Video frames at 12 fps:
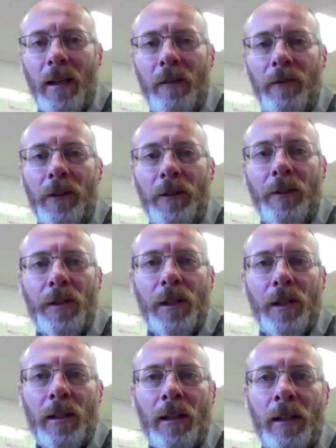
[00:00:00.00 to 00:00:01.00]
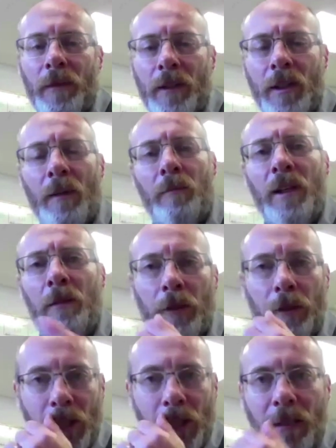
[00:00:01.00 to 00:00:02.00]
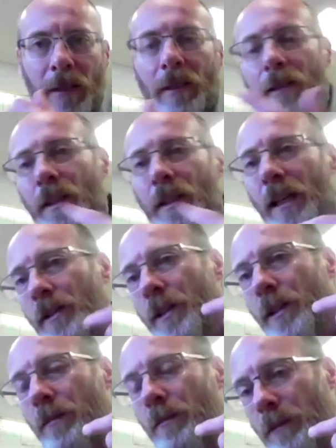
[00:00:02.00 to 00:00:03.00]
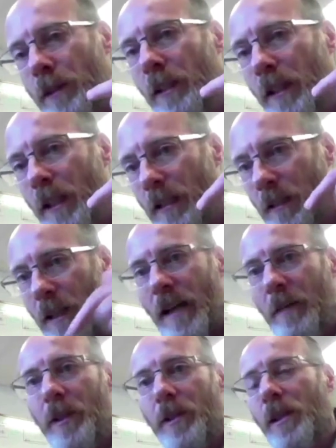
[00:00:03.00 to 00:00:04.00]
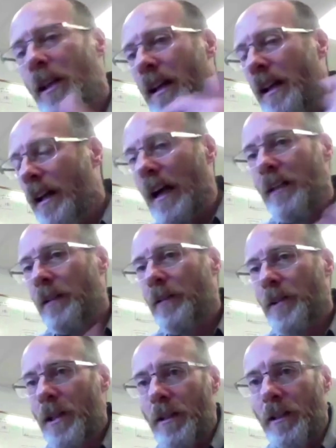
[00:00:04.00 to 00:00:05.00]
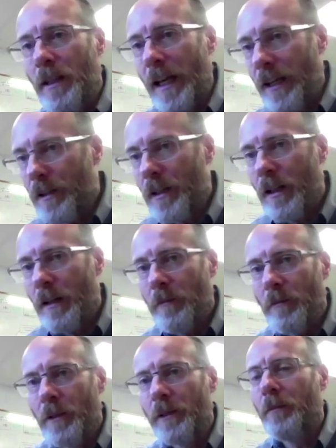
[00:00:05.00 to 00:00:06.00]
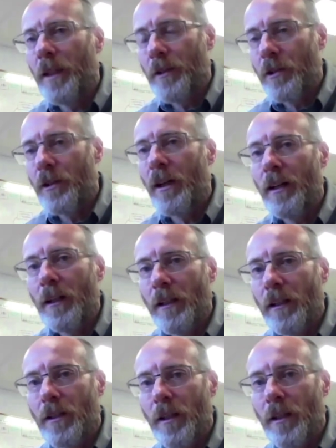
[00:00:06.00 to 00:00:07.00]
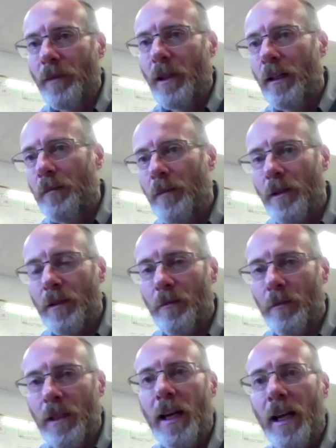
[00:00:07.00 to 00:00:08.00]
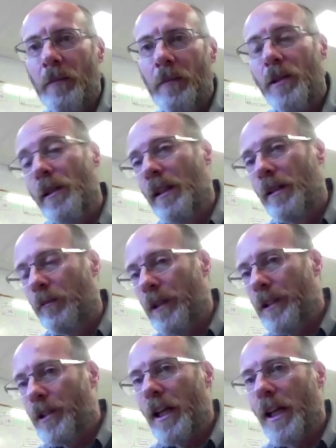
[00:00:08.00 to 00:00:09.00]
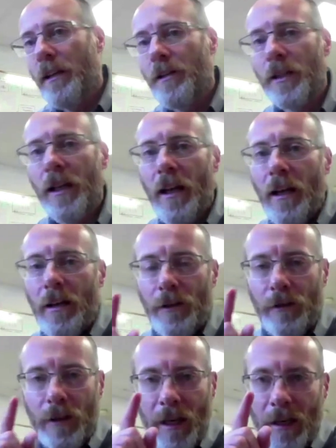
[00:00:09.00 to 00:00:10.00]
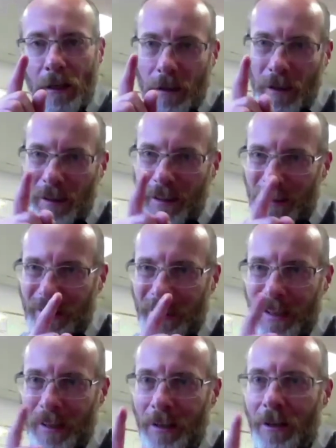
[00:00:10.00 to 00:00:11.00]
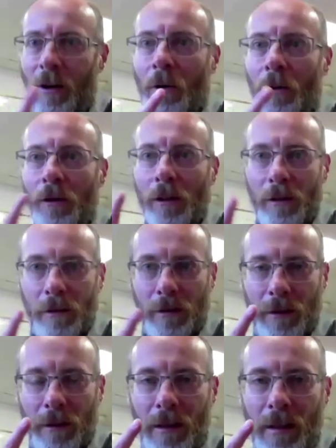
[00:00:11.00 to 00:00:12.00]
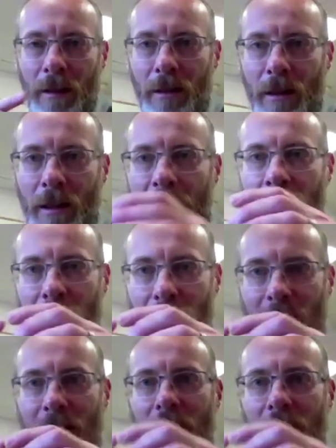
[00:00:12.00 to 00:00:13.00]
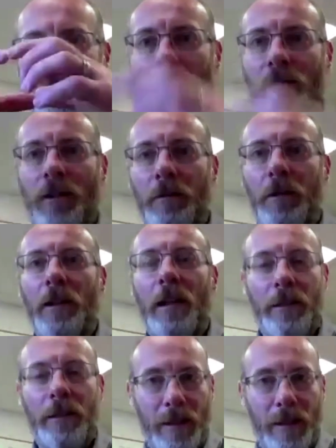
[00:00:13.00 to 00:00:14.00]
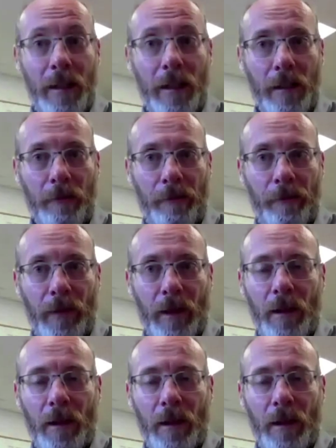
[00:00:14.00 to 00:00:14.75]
Some if you're using, uh, some people say that the sensor can get damaged. I never see the Dexcom, but the Medtronic can sometimes be damaged, in which case you can cut a tiny hole in that adhesive you put on the skin